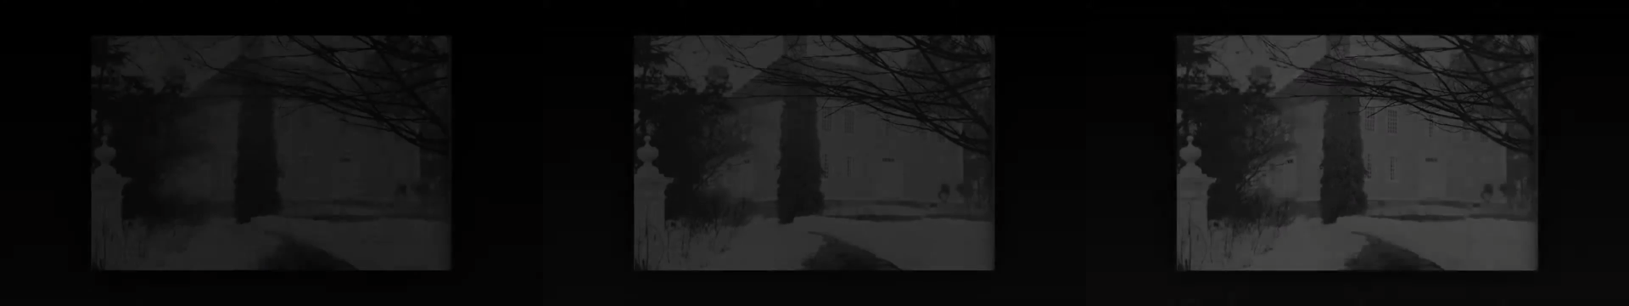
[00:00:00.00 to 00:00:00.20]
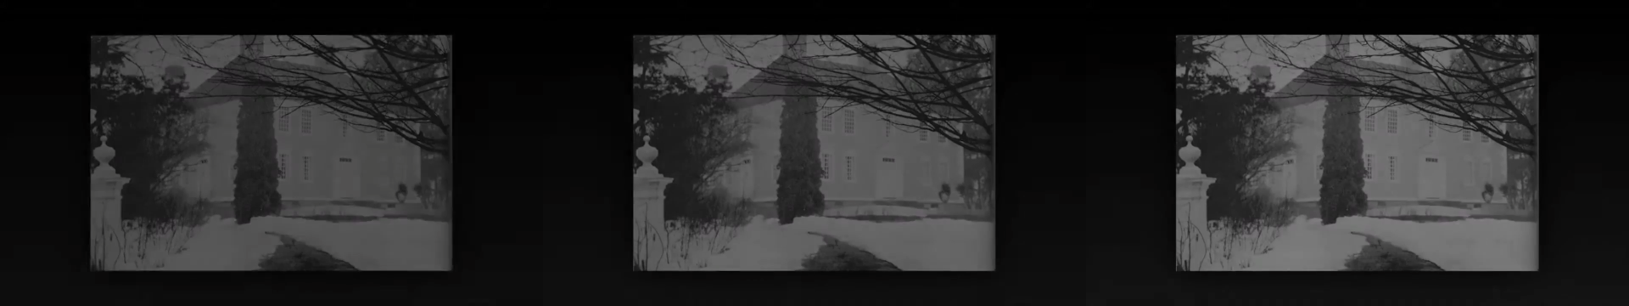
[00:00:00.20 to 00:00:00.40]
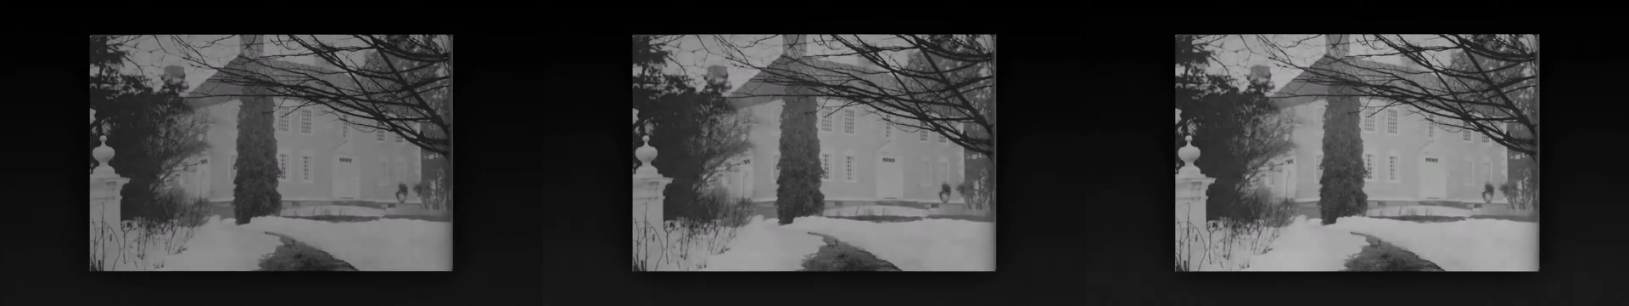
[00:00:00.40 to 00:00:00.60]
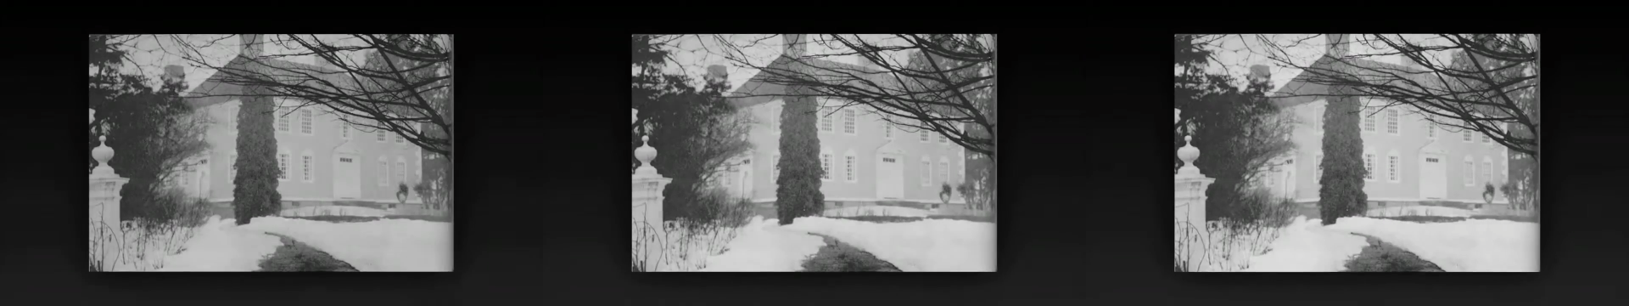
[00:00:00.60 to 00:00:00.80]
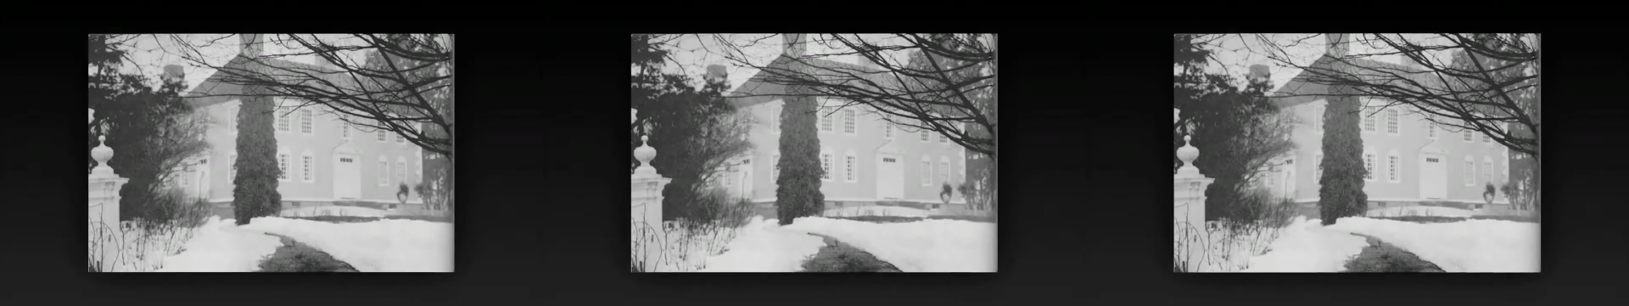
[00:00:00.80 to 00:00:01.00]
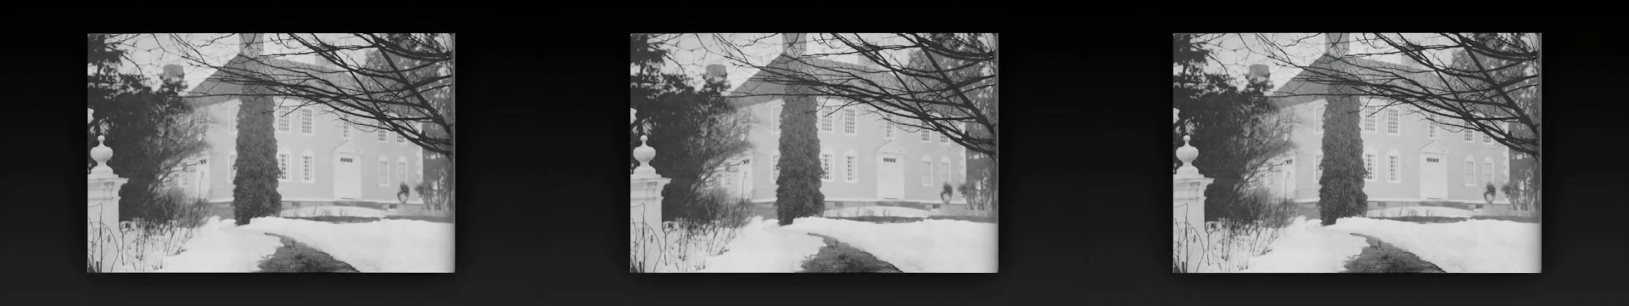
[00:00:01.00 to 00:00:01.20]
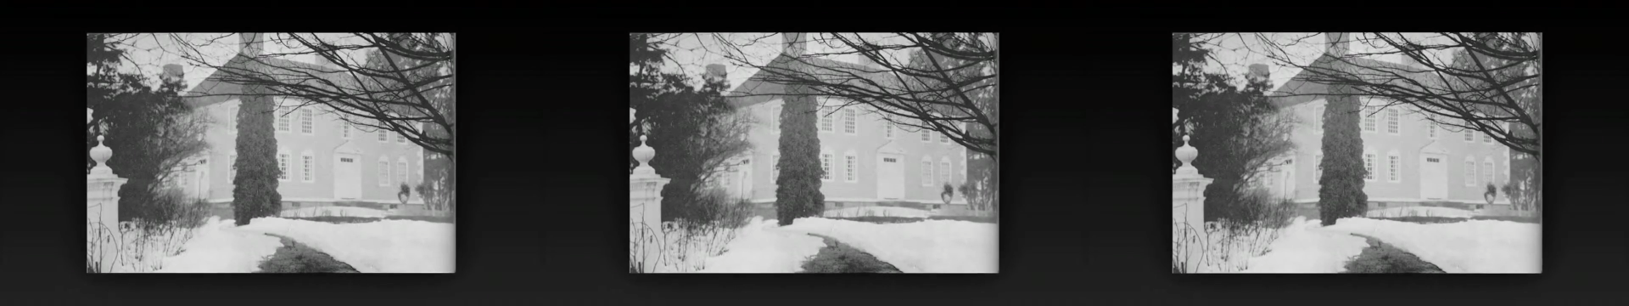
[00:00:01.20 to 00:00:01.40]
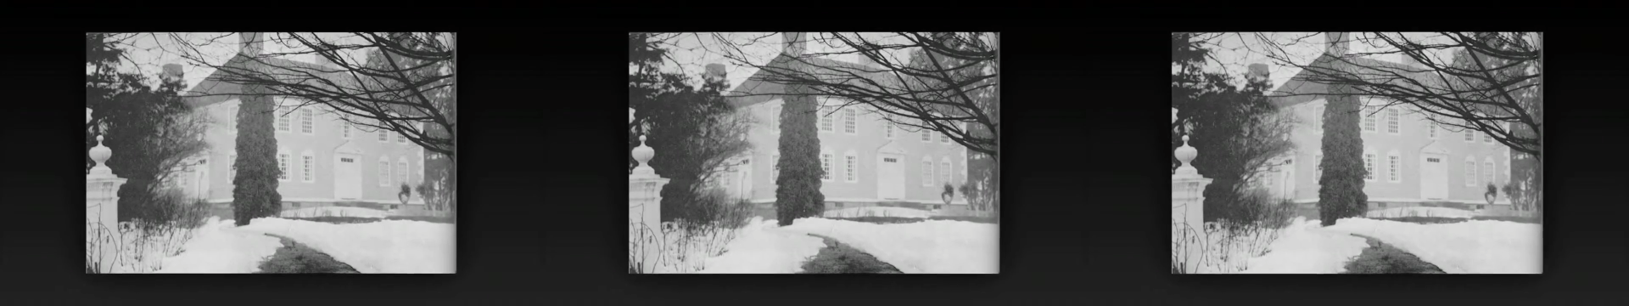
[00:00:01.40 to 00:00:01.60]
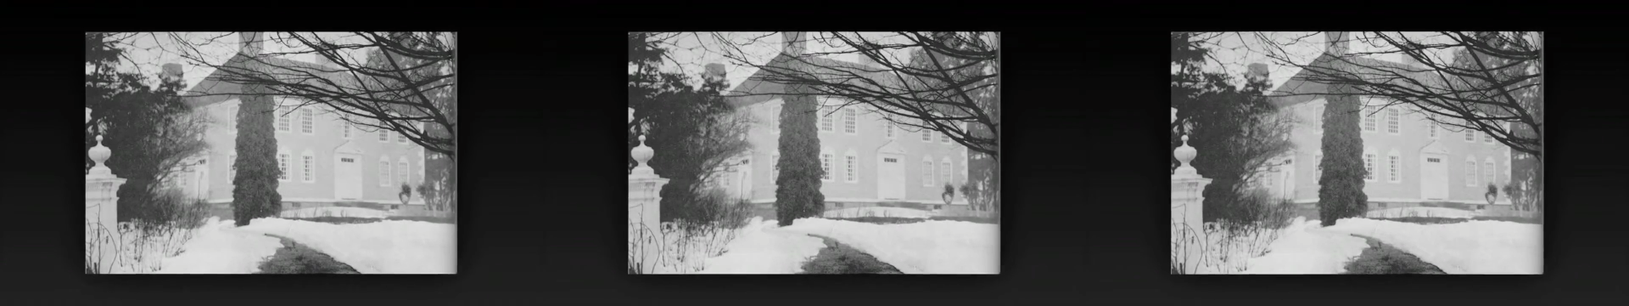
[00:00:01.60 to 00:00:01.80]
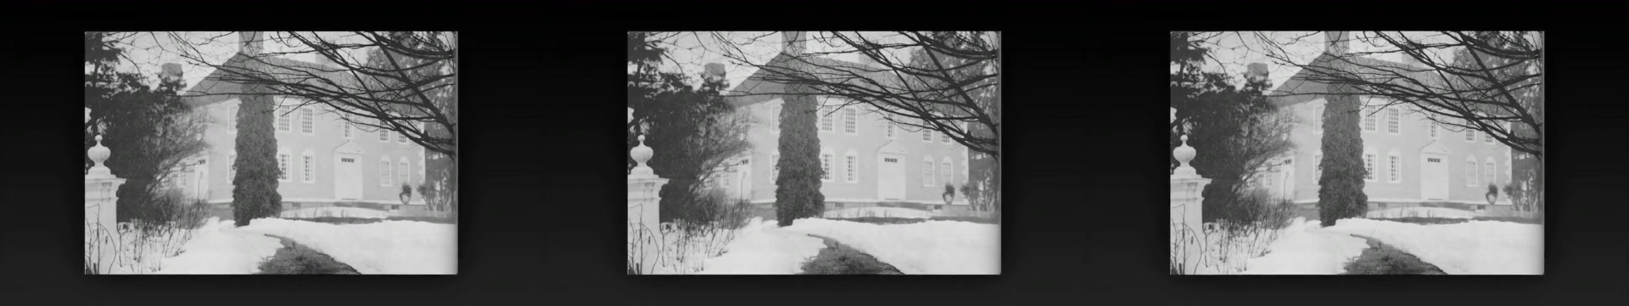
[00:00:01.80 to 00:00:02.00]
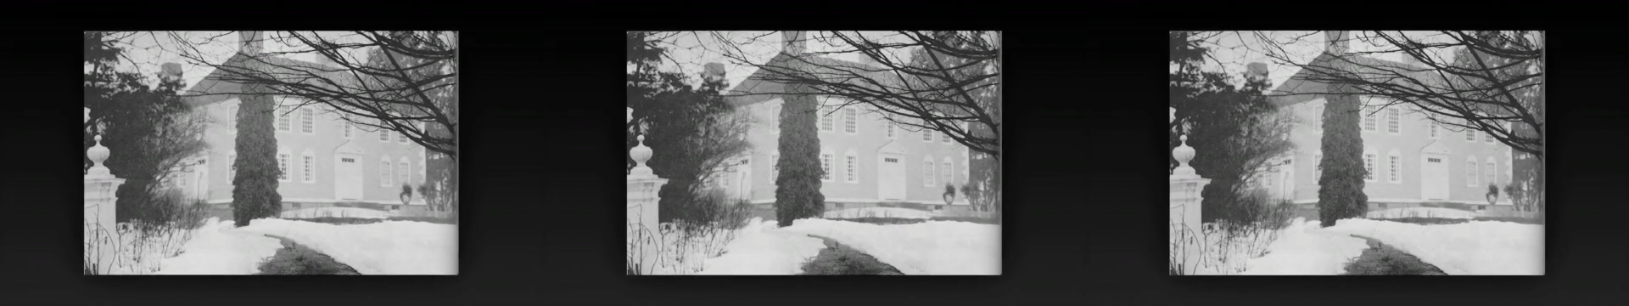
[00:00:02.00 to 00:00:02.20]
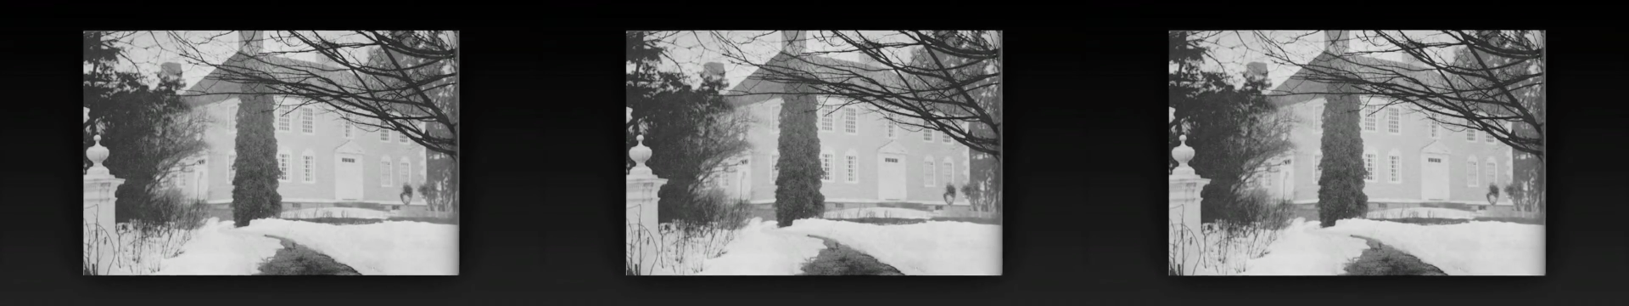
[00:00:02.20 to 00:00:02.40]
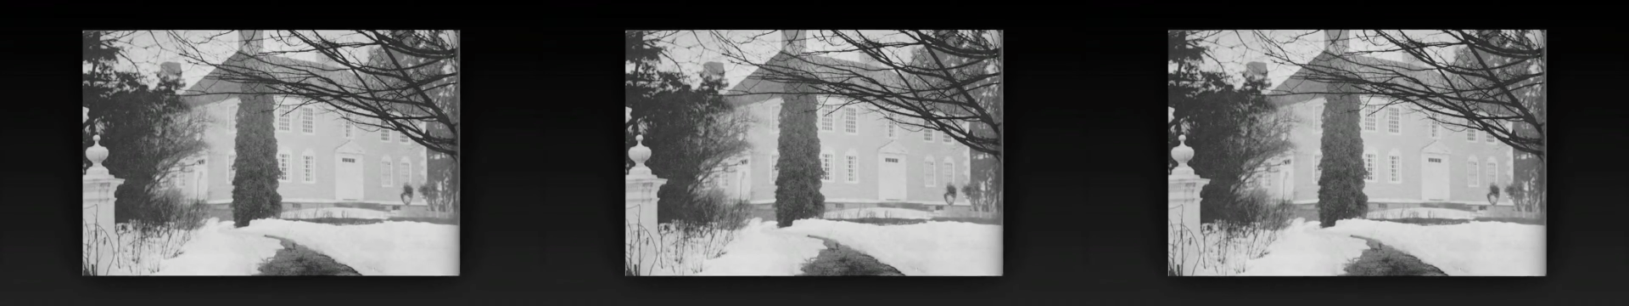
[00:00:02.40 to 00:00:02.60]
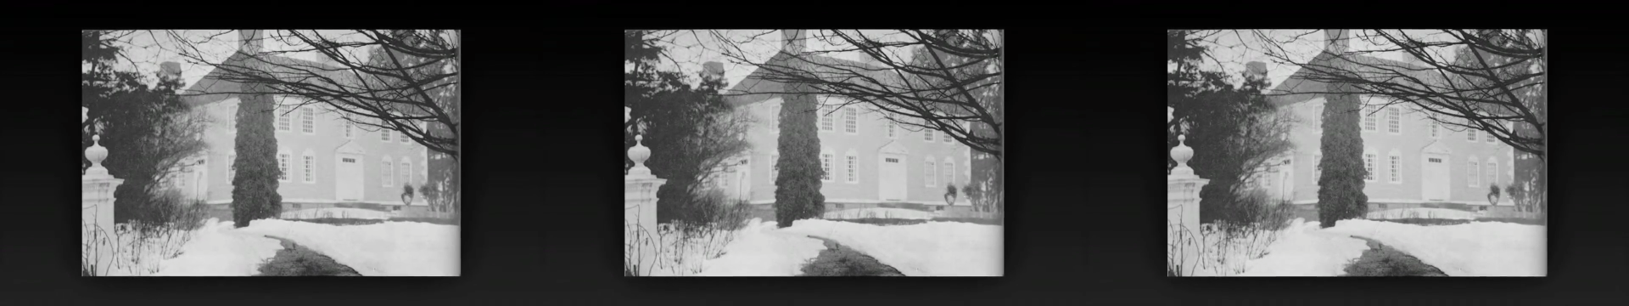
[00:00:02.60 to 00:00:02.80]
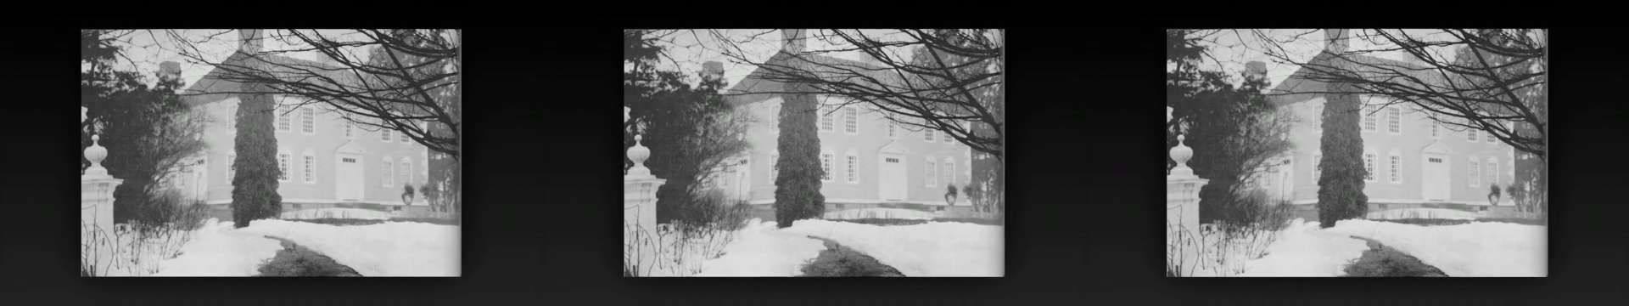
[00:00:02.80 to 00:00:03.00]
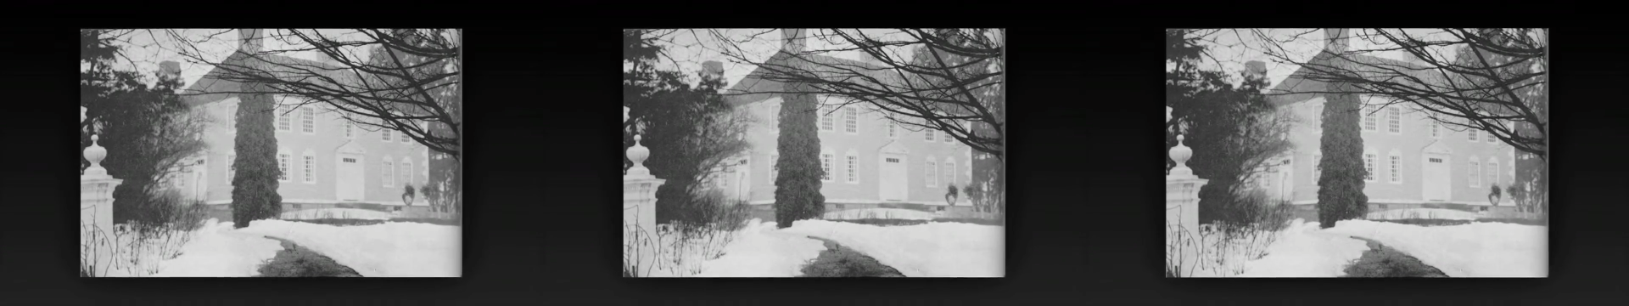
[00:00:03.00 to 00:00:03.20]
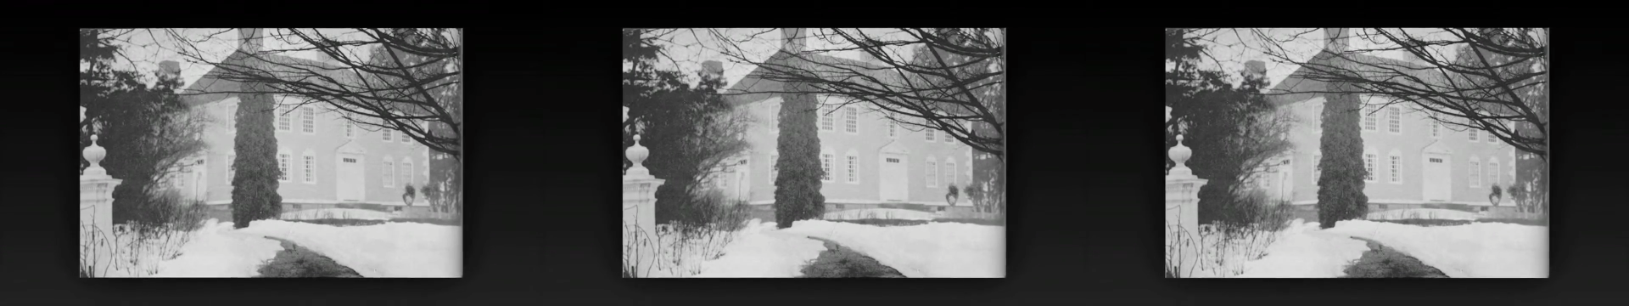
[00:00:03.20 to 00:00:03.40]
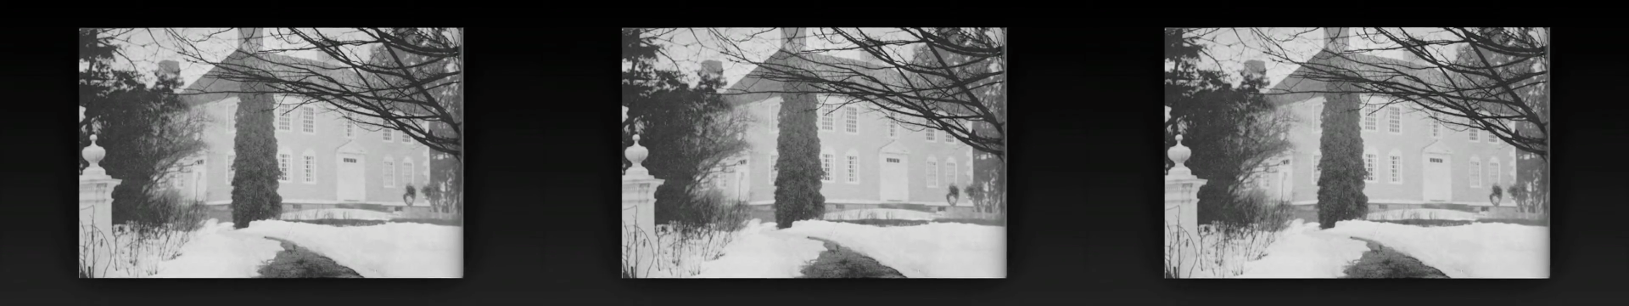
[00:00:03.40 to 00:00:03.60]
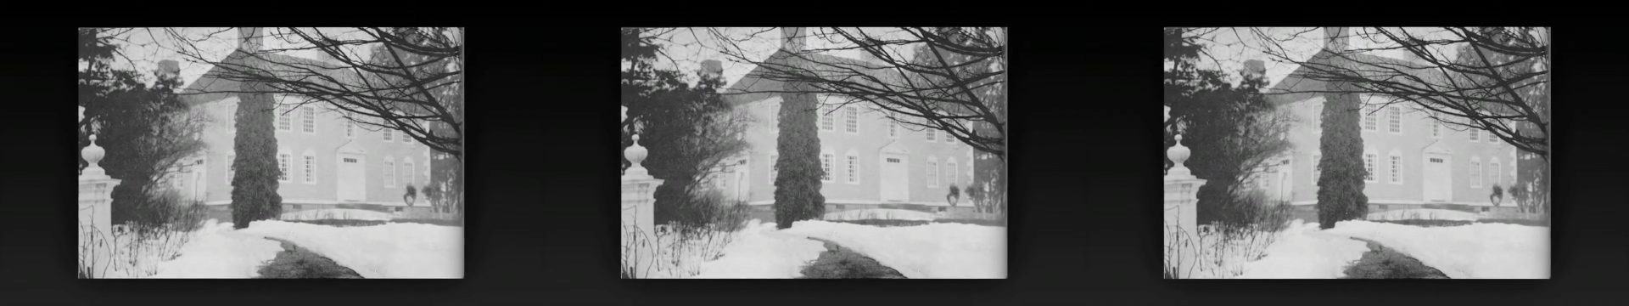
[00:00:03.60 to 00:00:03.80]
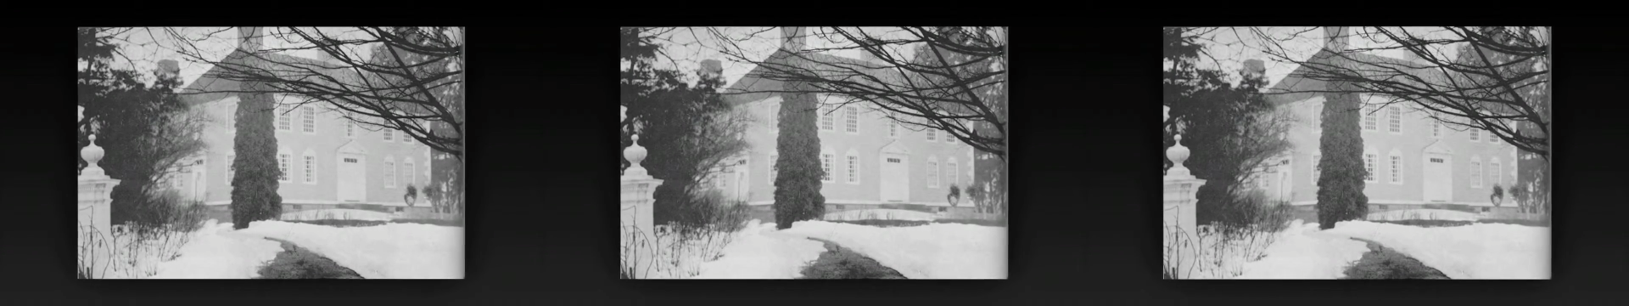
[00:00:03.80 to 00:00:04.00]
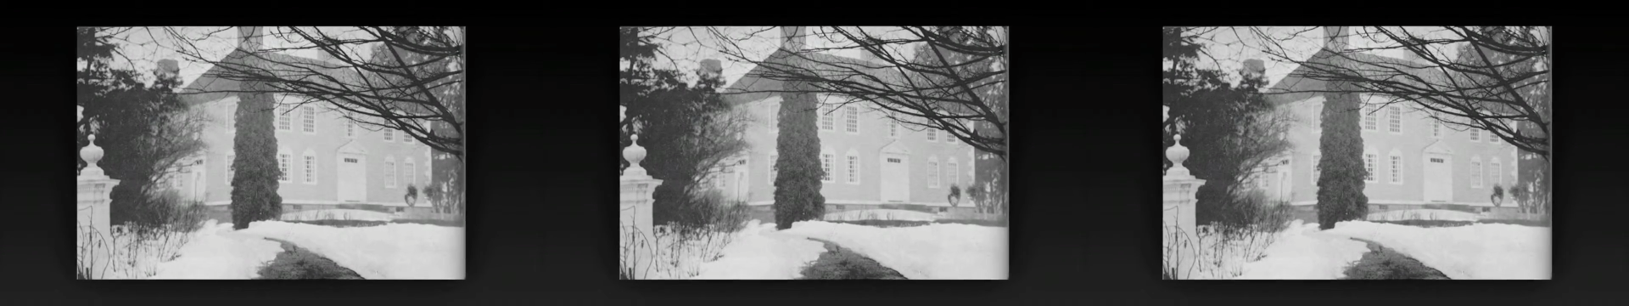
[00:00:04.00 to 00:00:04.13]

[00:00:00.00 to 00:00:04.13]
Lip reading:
[unreadable: no face in view]